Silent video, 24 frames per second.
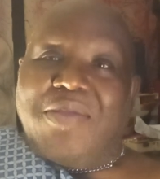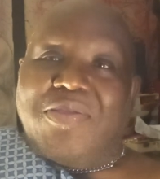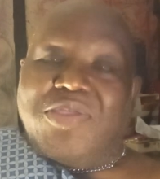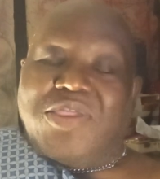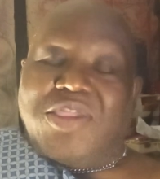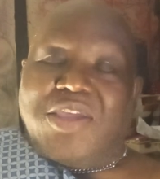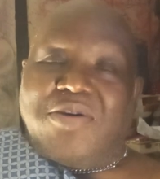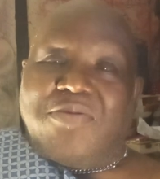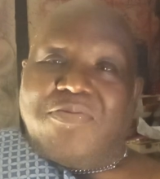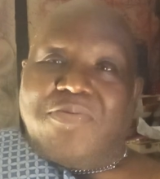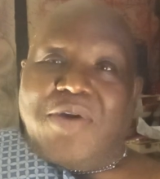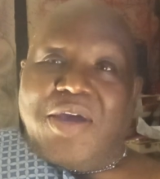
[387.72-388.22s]

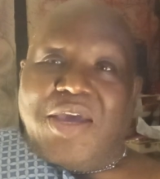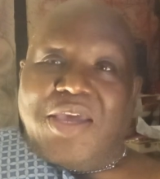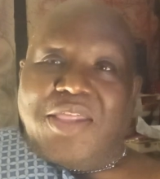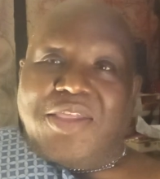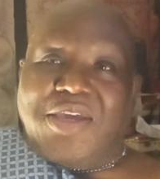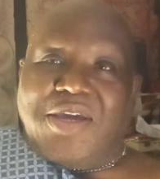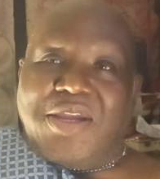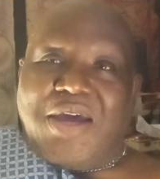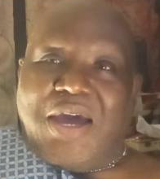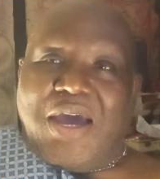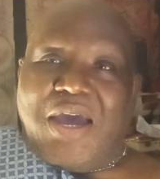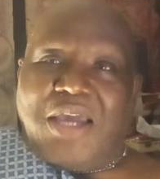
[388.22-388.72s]
The way
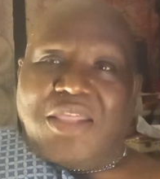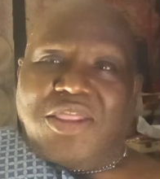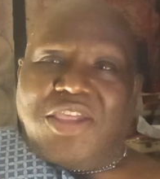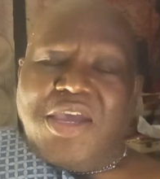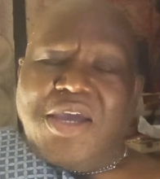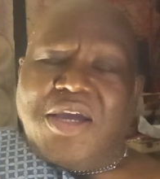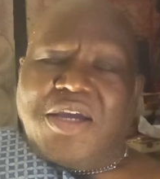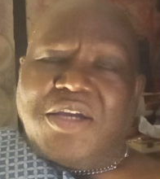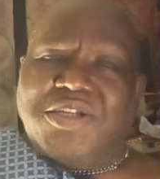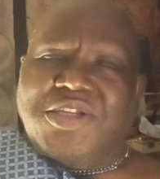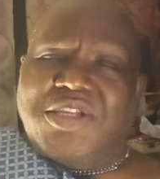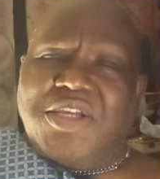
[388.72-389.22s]
that I
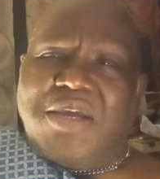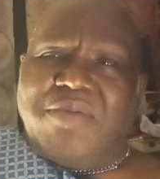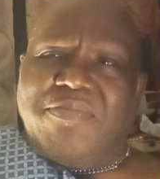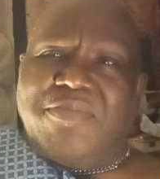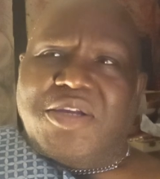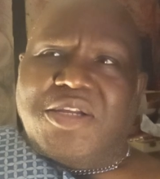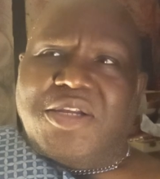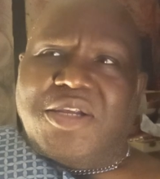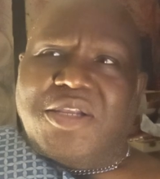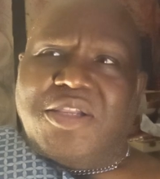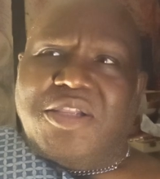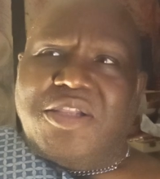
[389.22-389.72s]
think his
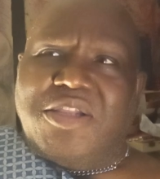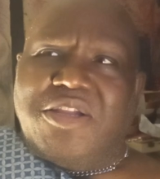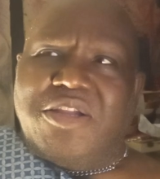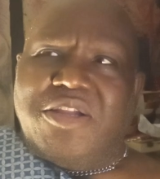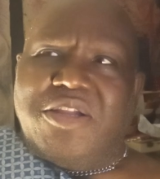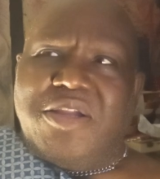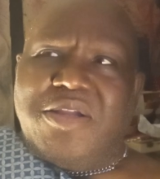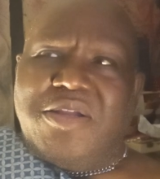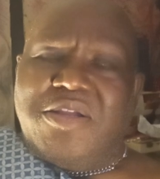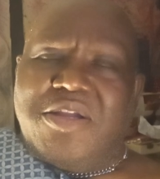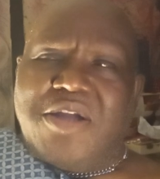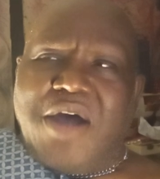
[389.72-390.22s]
name is
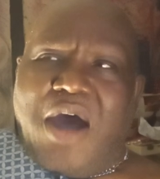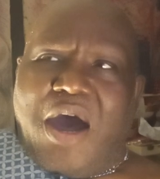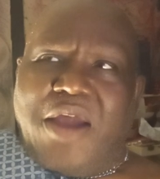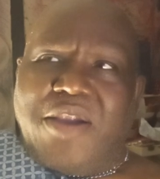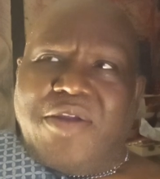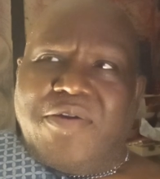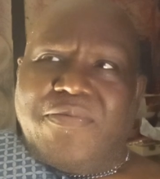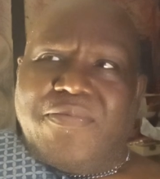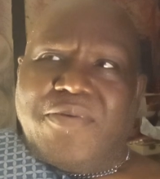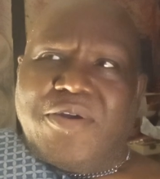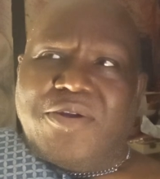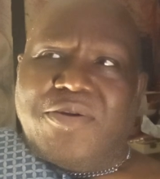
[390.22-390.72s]

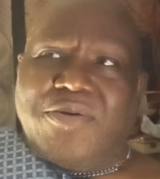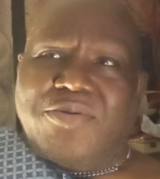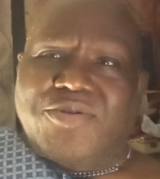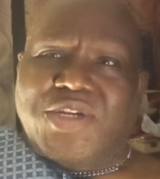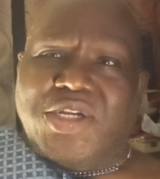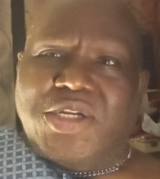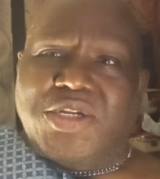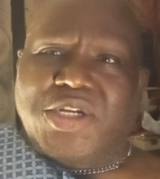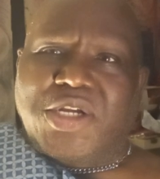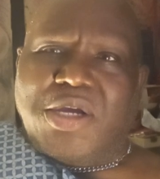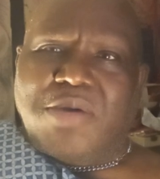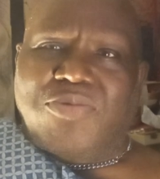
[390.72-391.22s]
Donovan or
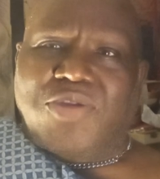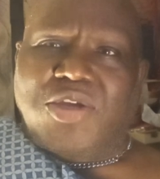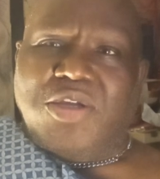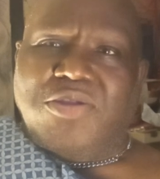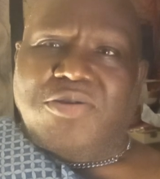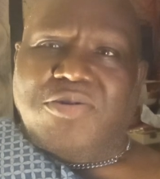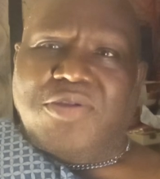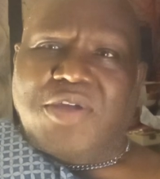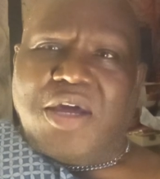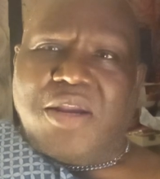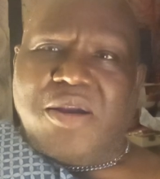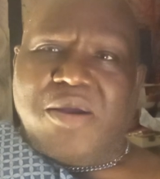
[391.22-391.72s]

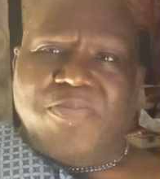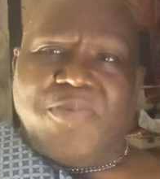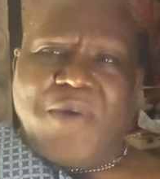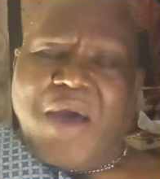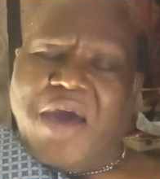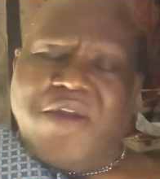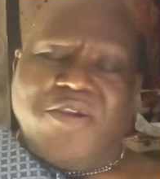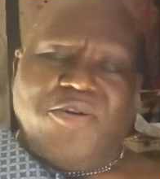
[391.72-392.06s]
something to that effect.